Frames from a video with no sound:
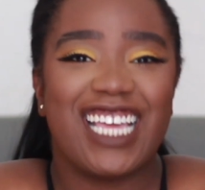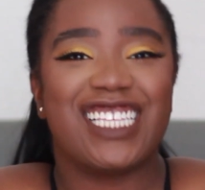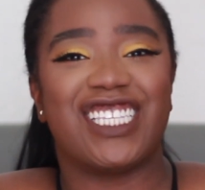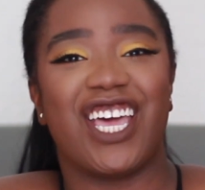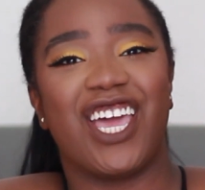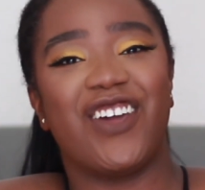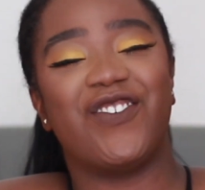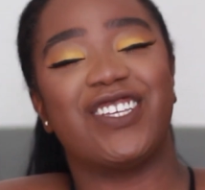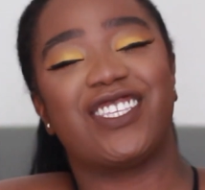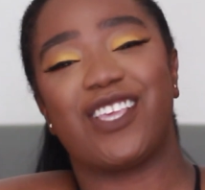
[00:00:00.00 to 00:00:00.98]
So
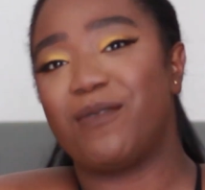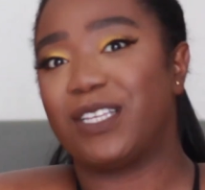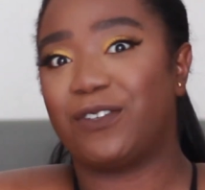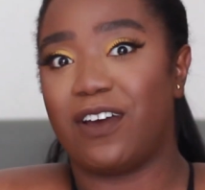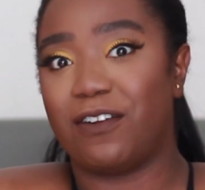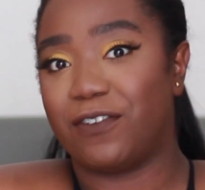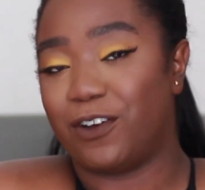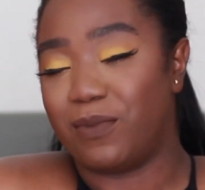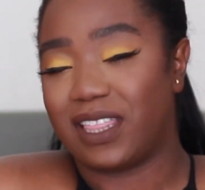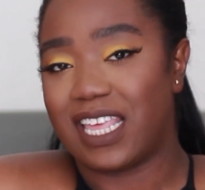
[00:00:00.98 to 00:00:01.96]
it was so much fun
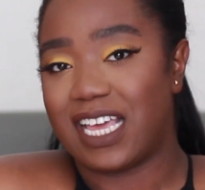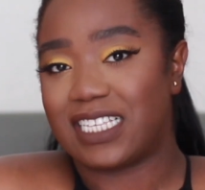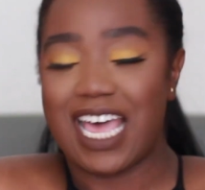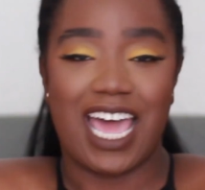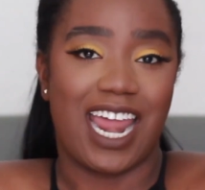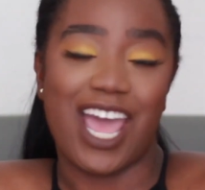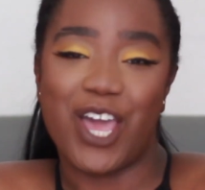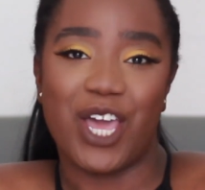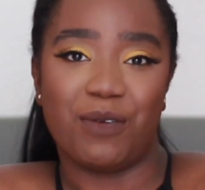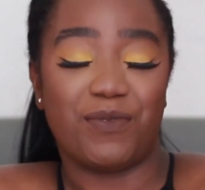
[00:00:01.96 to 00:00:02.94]
filming this and I
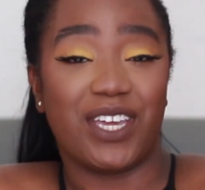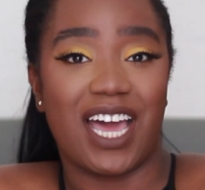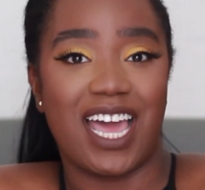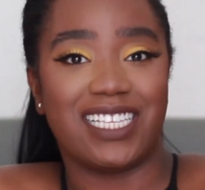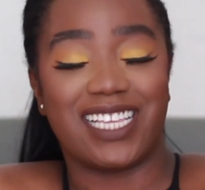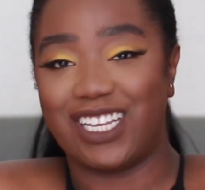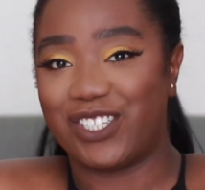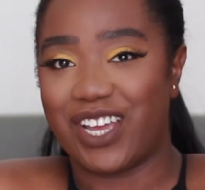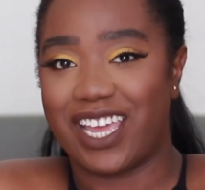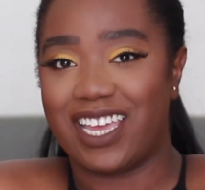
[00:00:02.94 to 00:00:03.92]
hope you guys
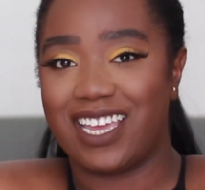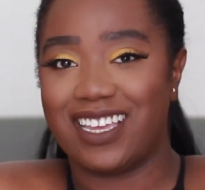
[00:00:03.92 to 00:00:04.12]
enjoy.